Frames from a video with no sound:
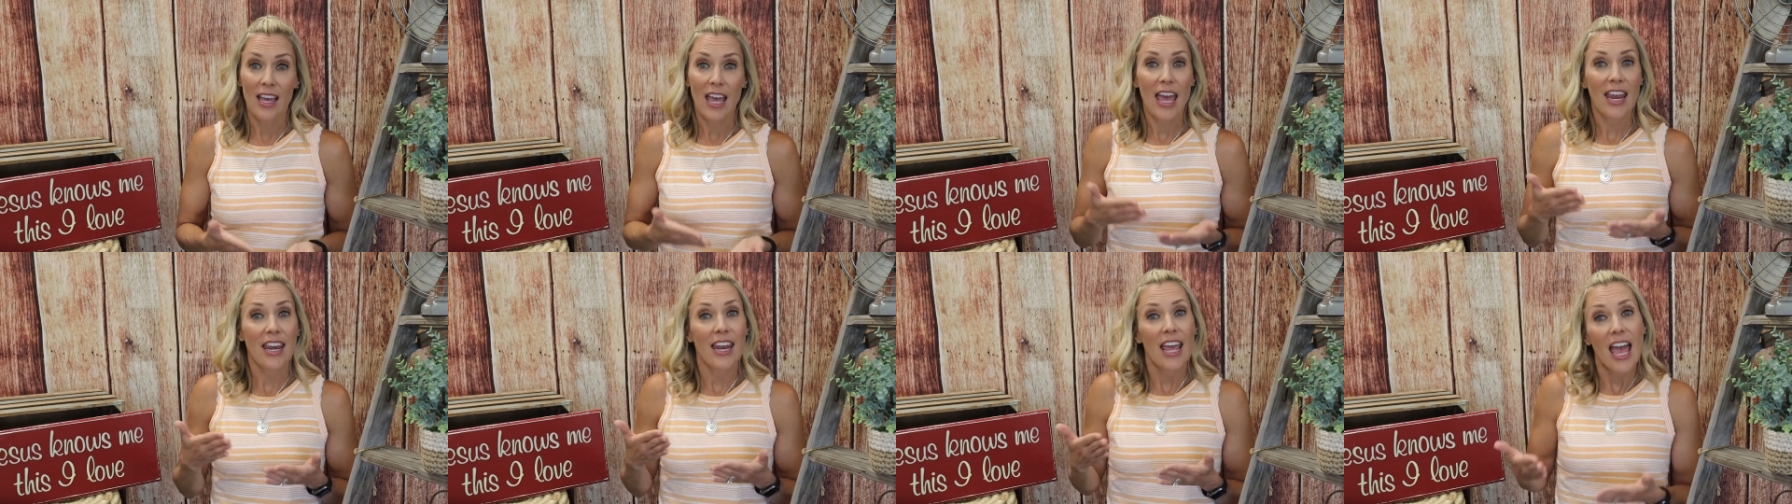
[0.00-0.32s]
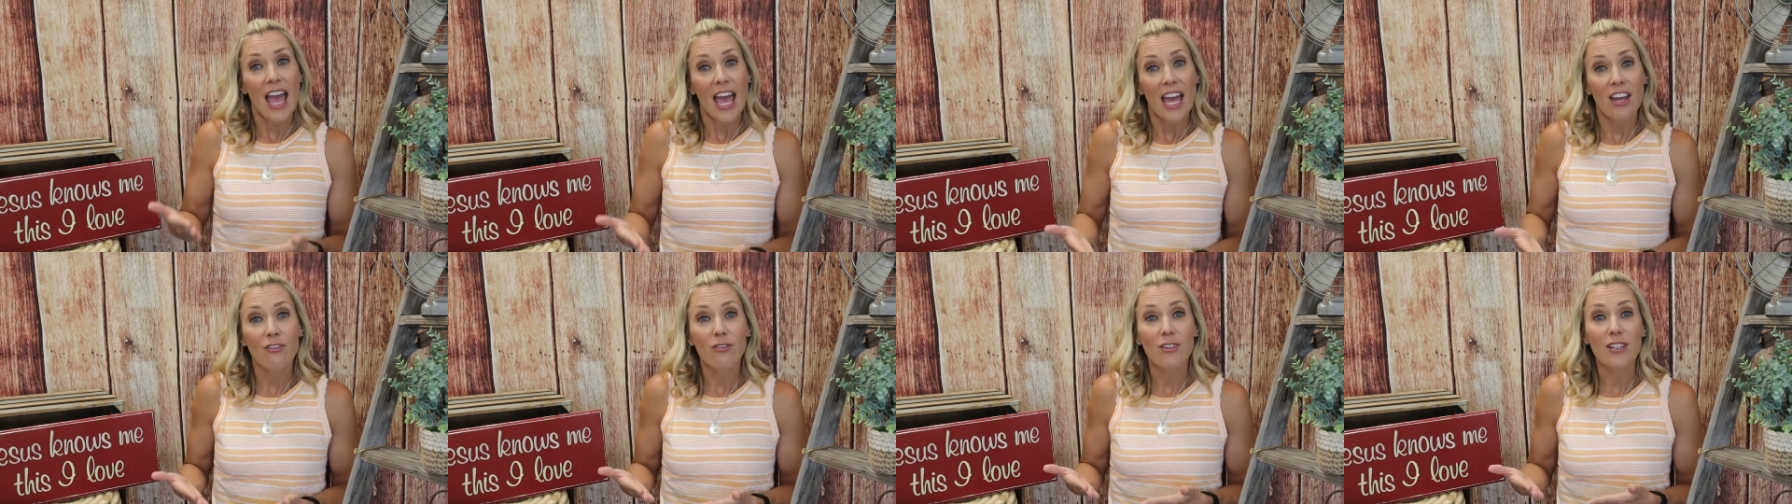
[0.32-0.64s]
and
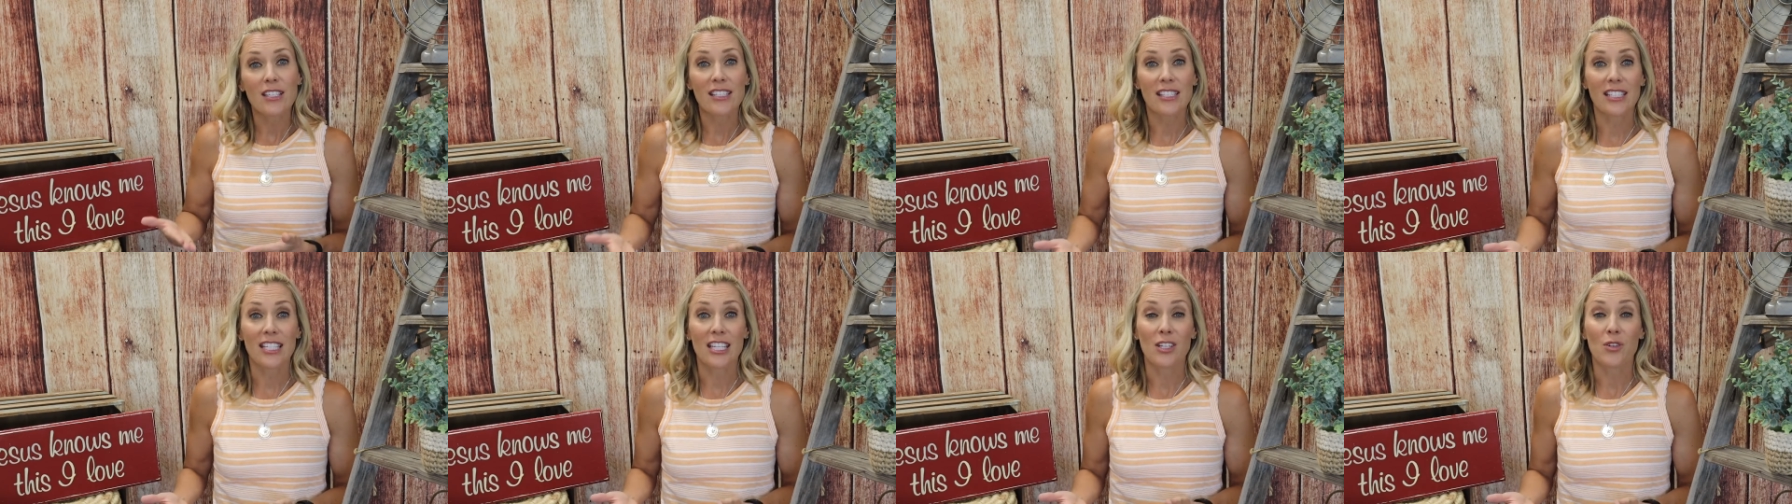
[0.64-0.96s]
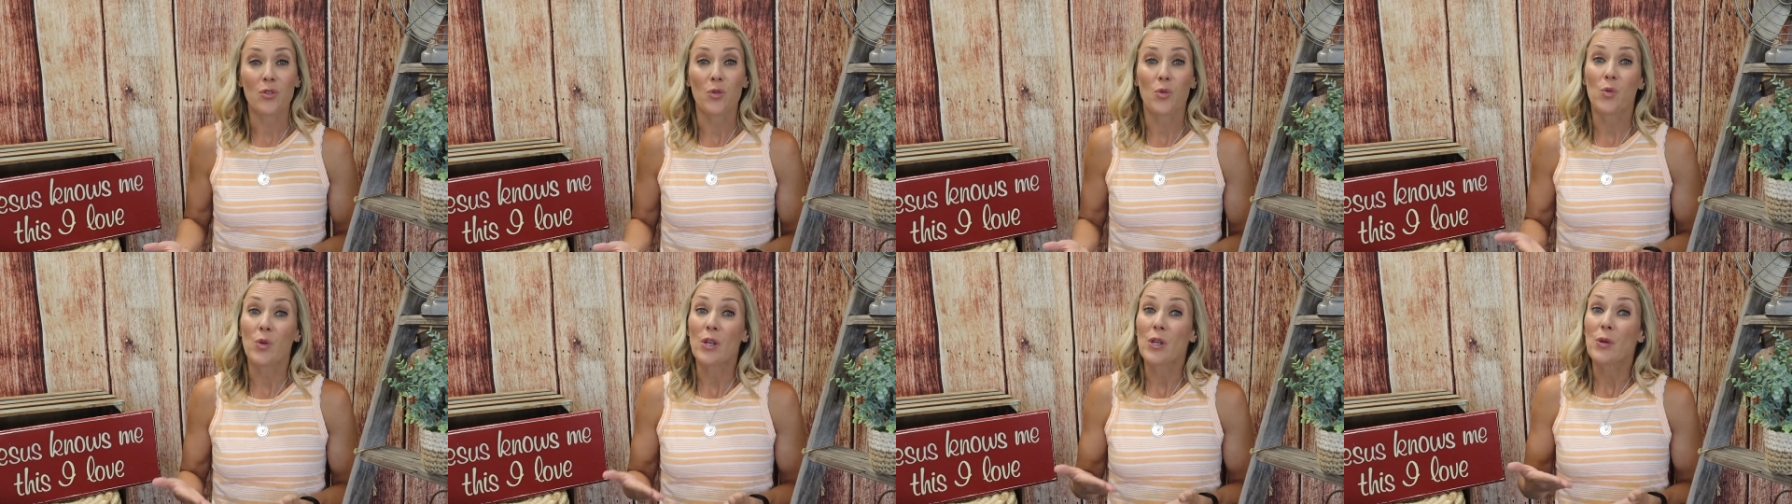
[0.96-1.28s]
every
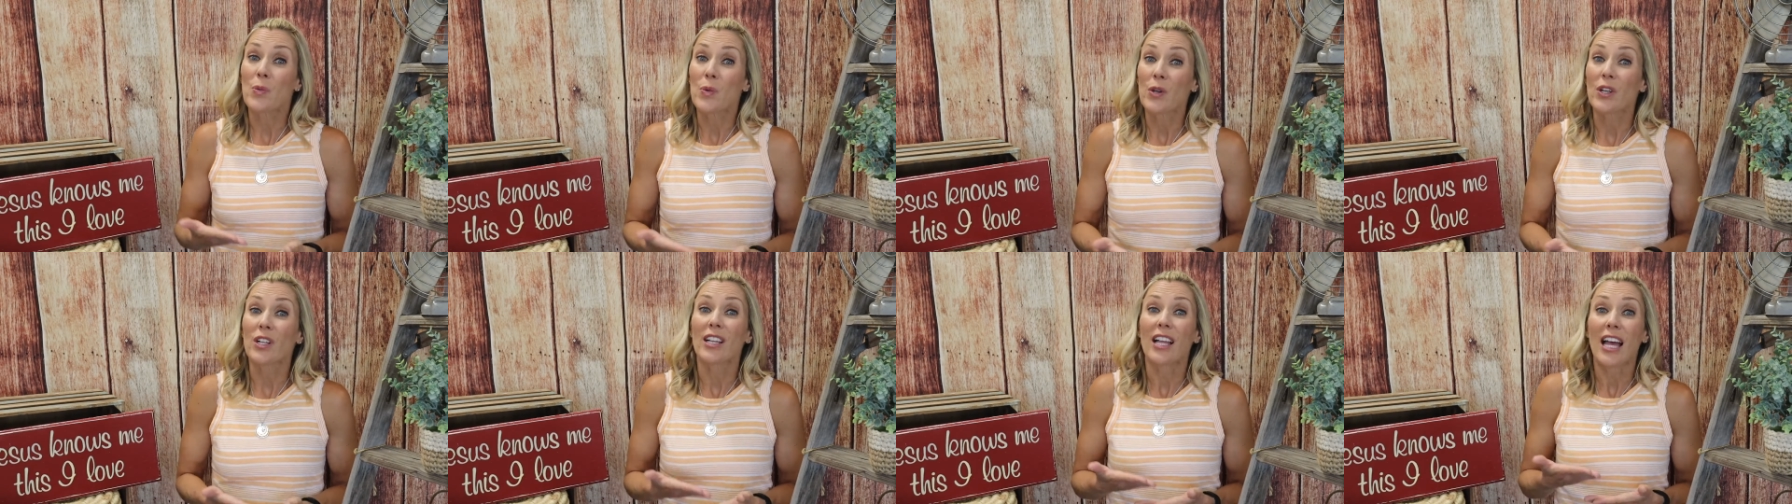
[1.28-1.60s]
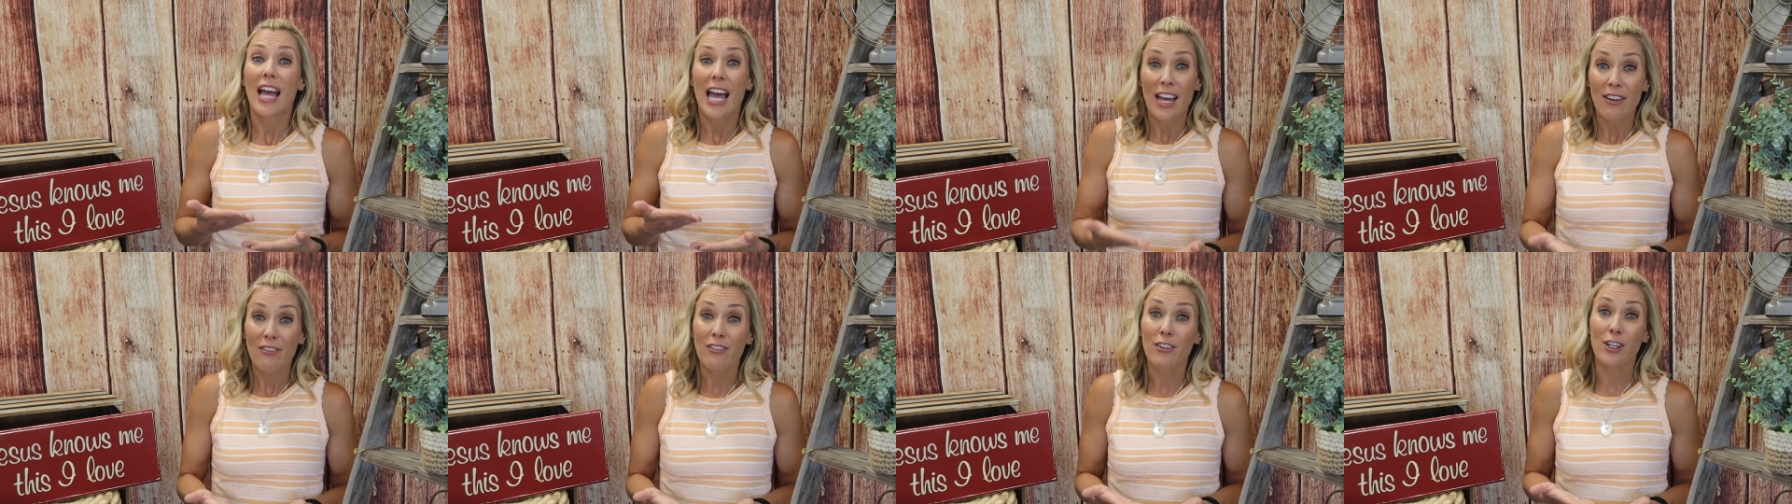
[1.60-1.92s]
sin we
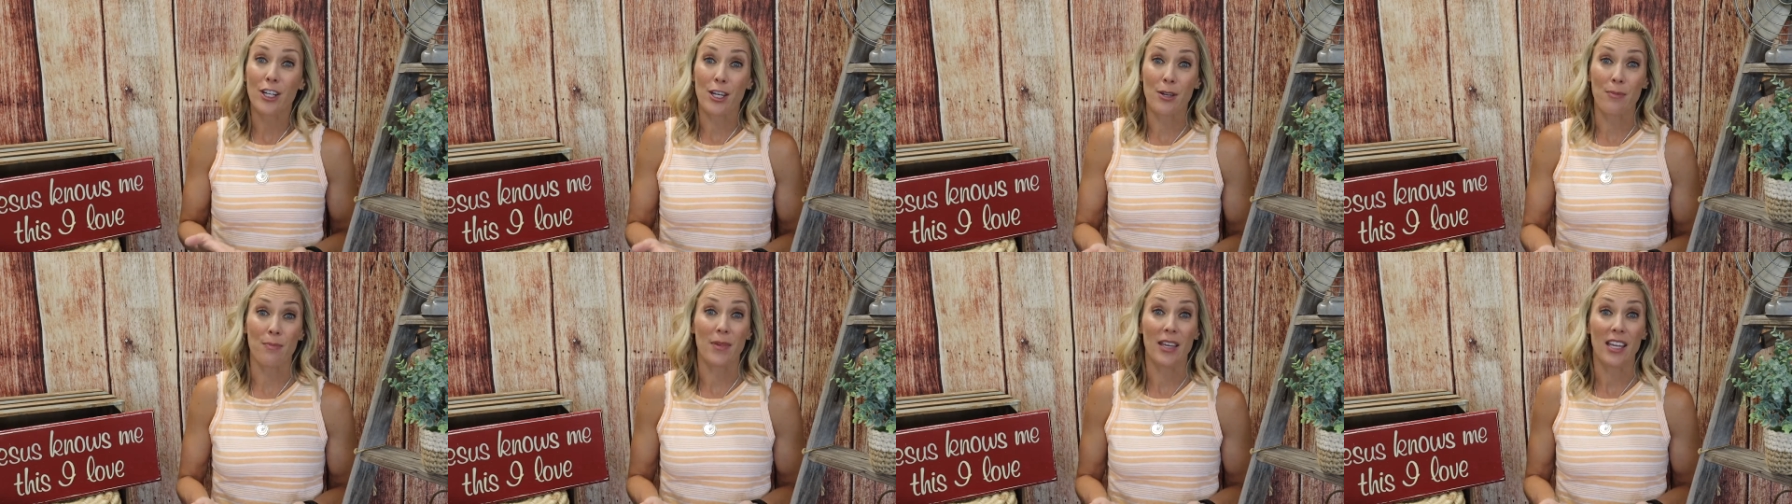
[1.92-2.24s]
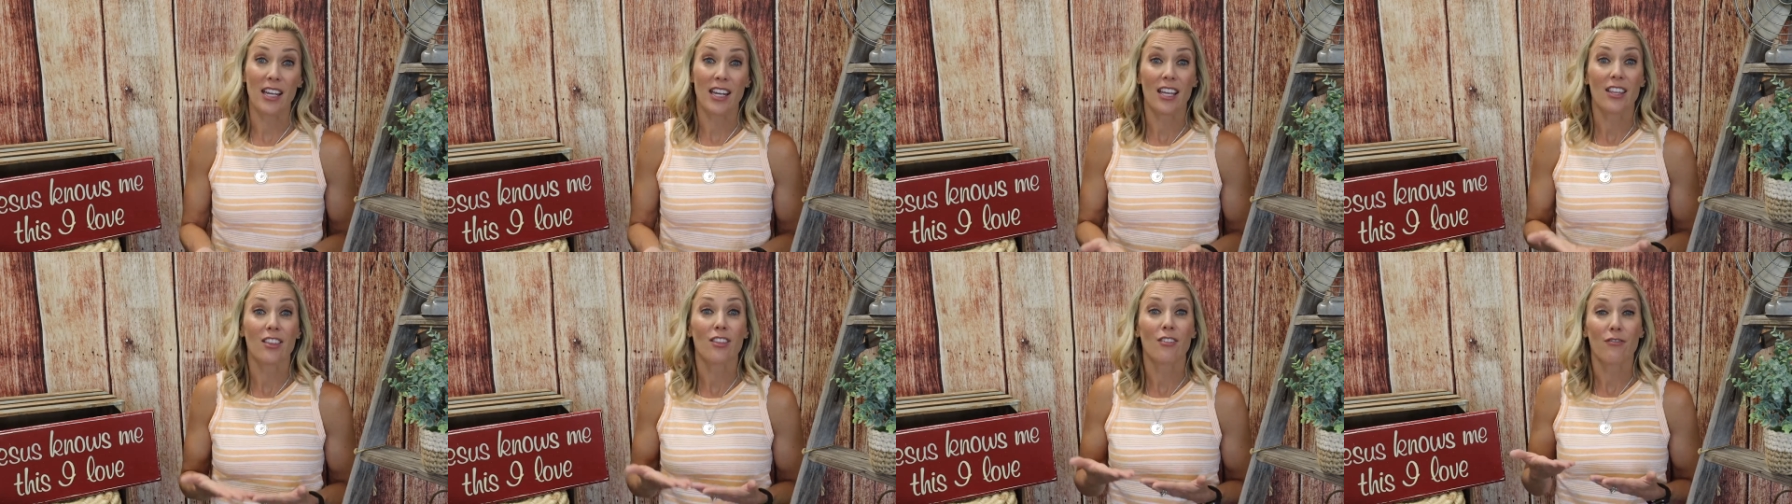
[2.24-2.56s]
will ever
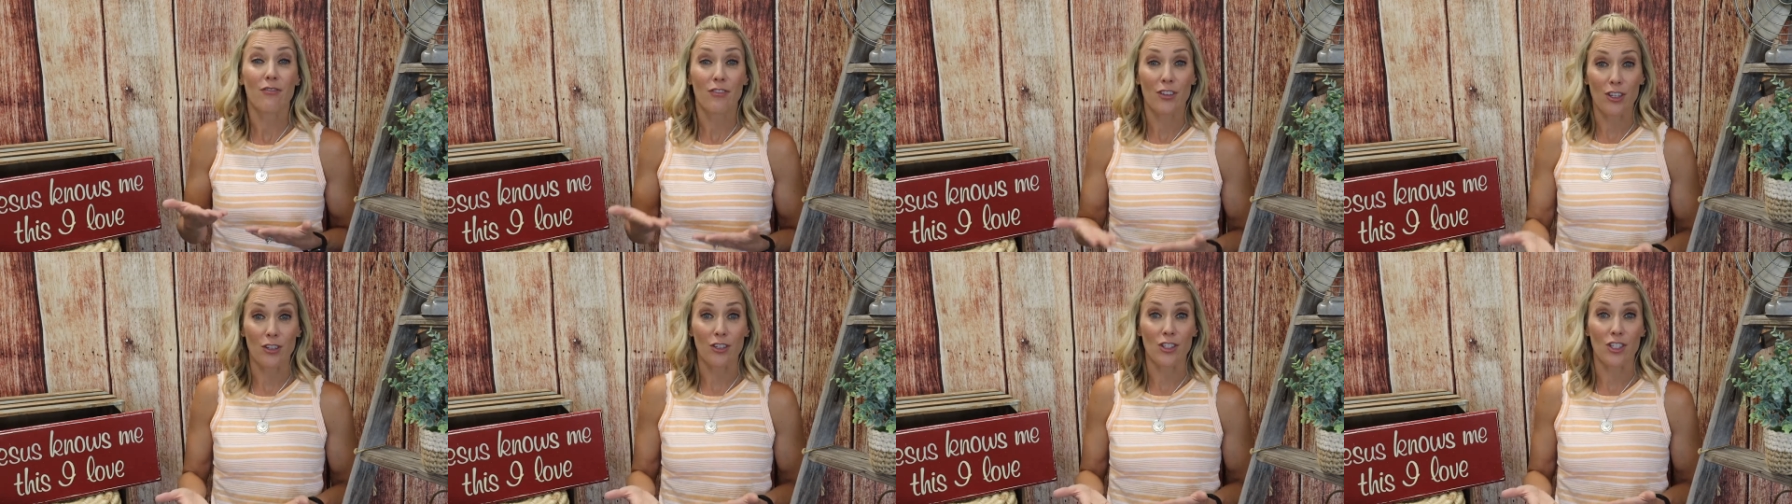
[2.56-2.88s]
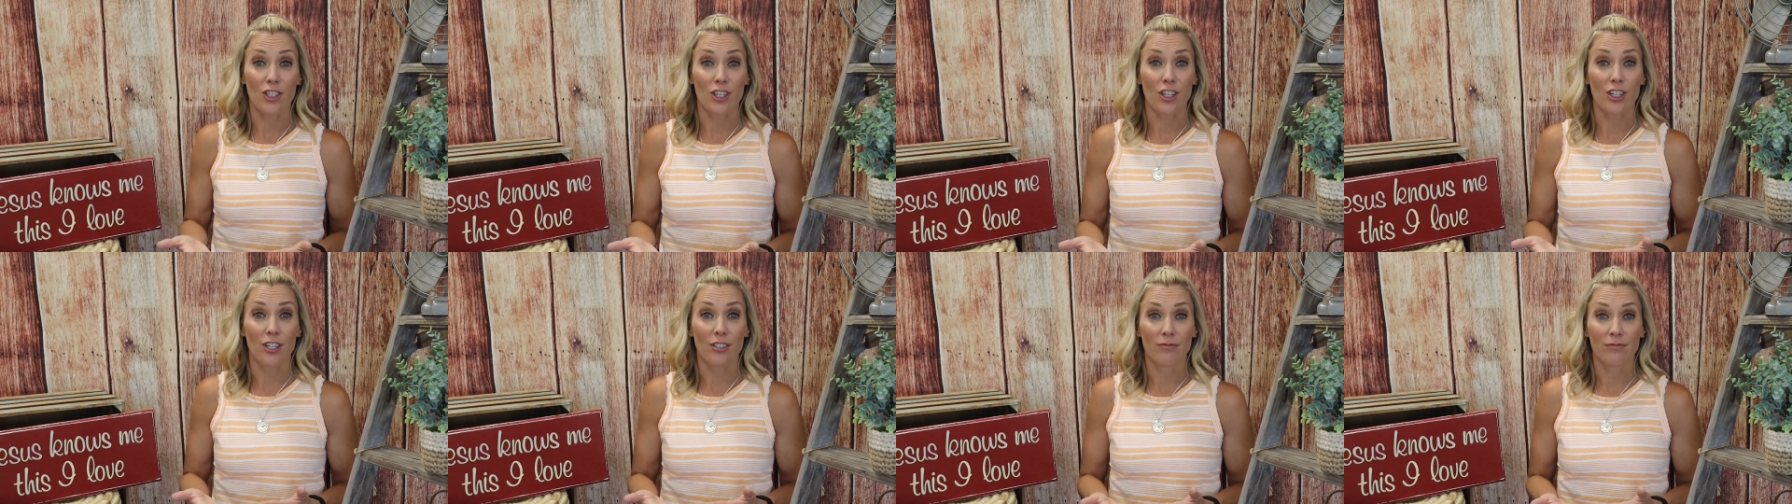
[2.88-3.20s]
commit in the
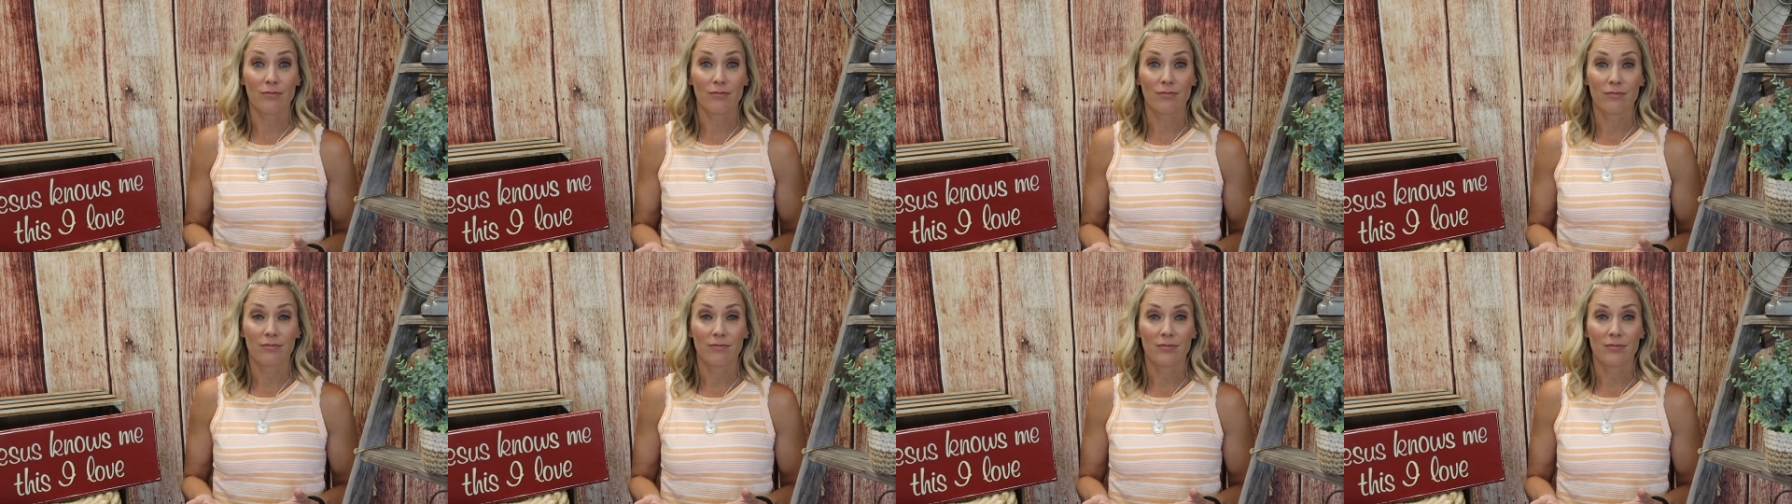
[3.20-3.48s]
future.